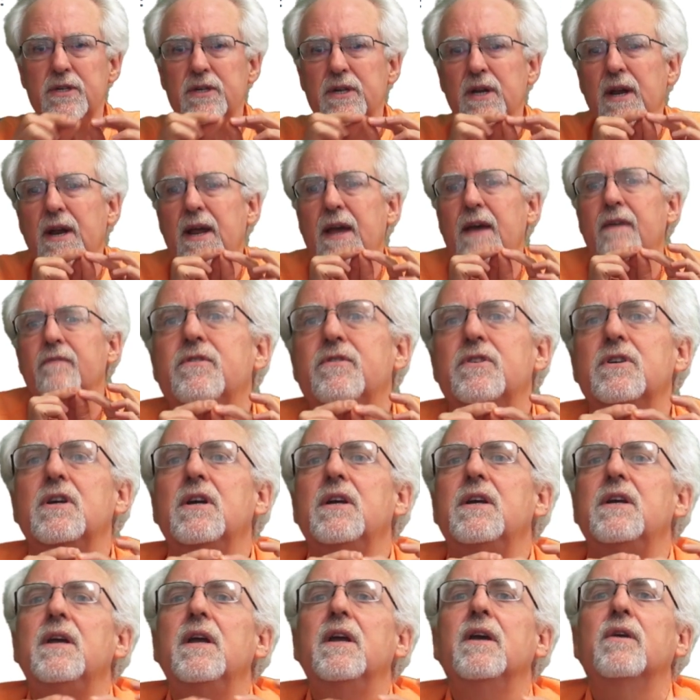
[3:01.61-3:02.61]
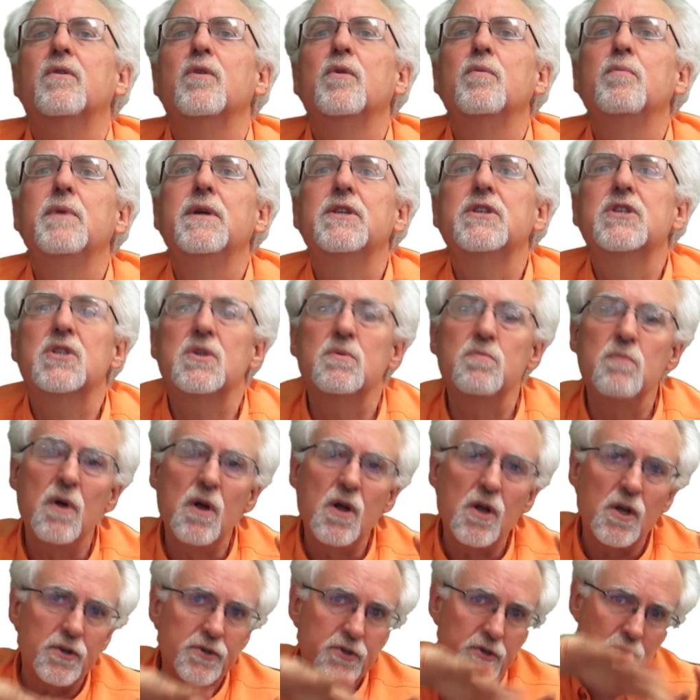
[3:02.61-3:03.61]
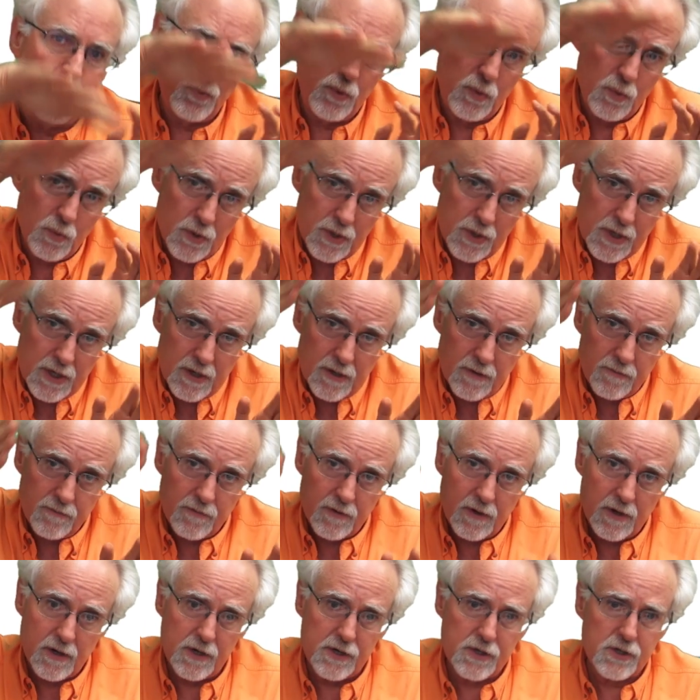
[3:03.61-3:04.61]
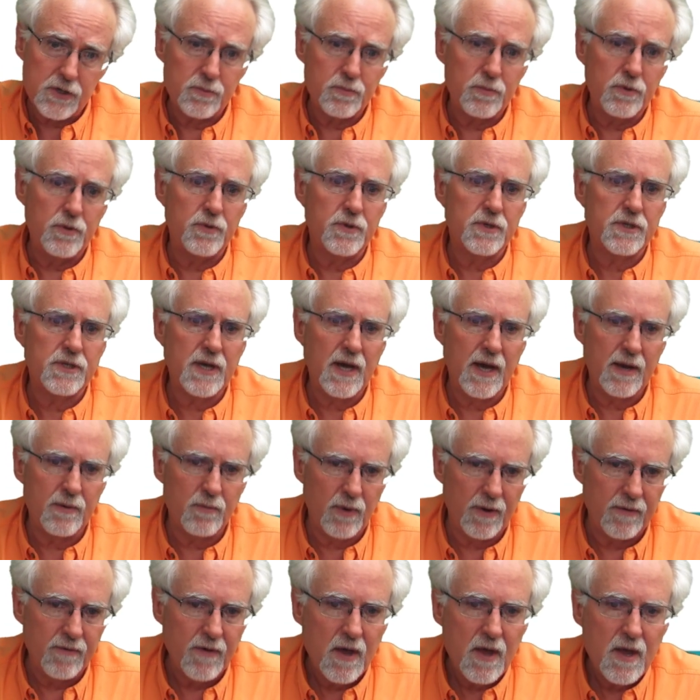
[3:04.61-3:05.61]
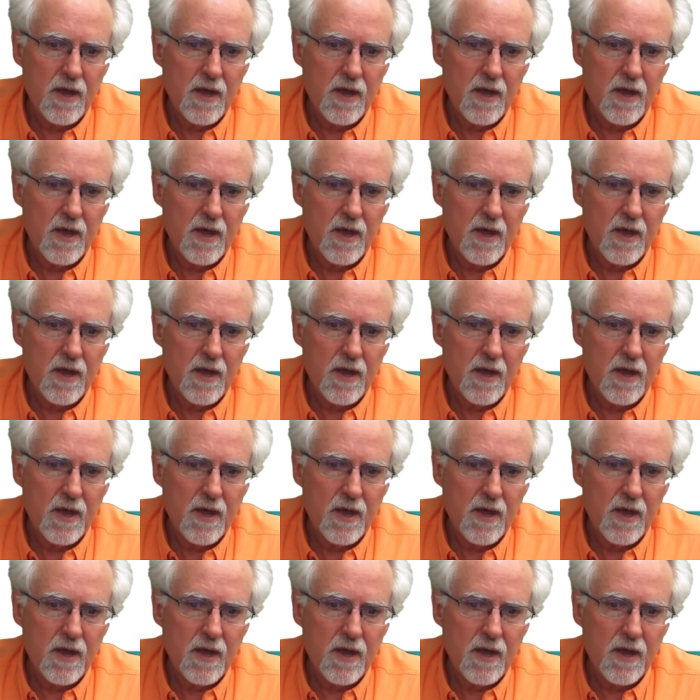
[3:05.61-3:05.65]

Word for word: You got to j increment small, so we will get a very smooth sine wave.